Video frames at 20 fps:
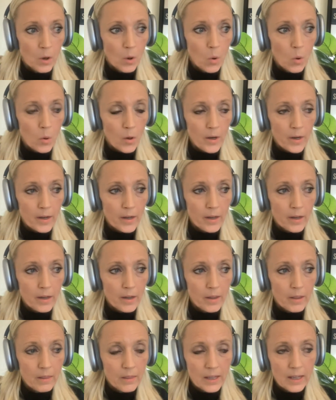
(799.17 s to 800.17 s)

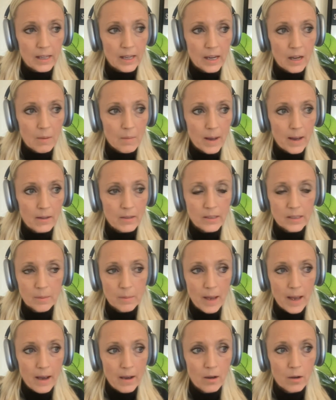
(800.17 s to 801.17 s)
or thinking about
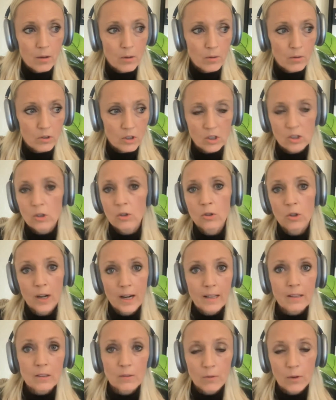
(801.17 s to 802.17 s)
somehow just
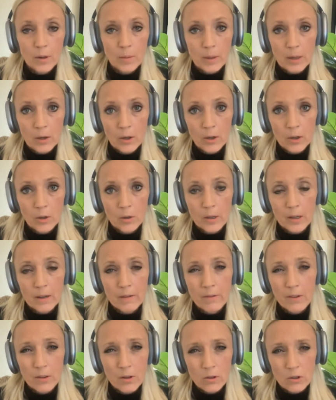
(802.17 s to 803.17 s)
transforming her career,
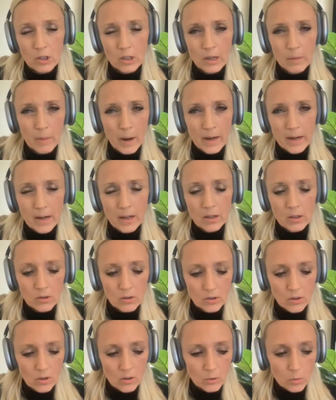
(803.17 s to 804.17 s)
even though she might not
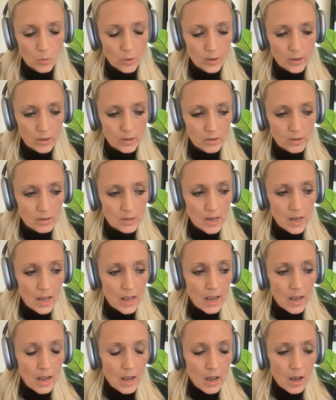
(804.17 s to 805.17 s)
use those words
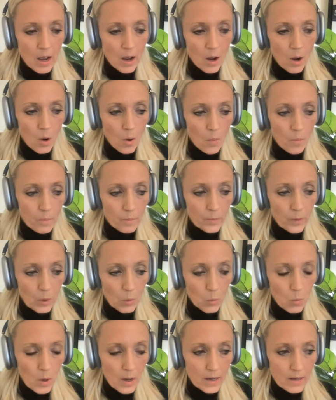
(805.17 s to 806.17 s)

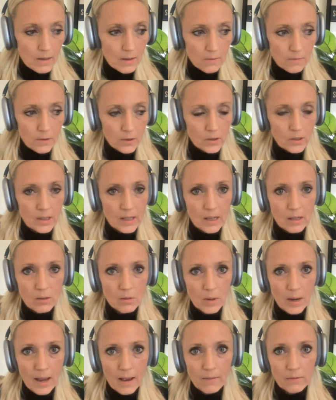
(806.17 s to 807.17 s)
one of the first things
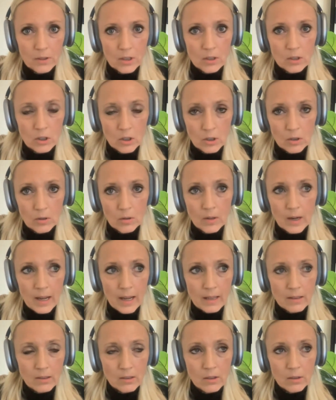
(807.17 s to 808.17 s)
we have to do
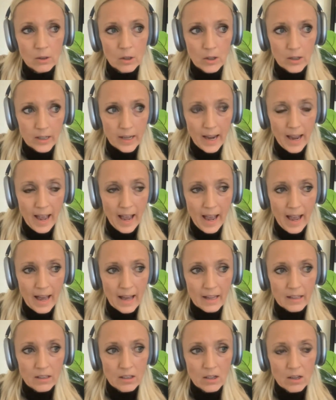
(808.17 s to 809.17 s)
is look
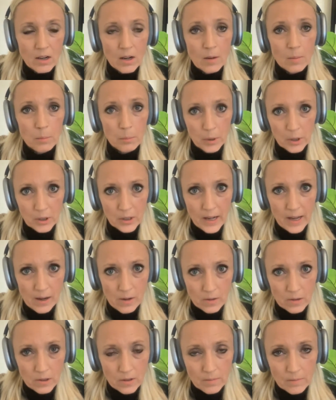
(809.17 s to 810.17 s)
at
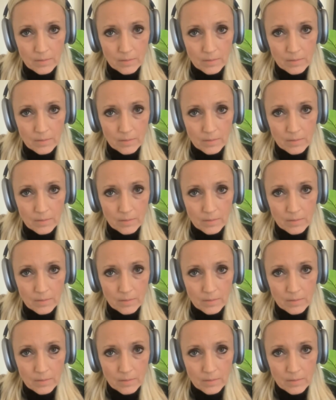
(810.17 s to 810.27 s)
burnout.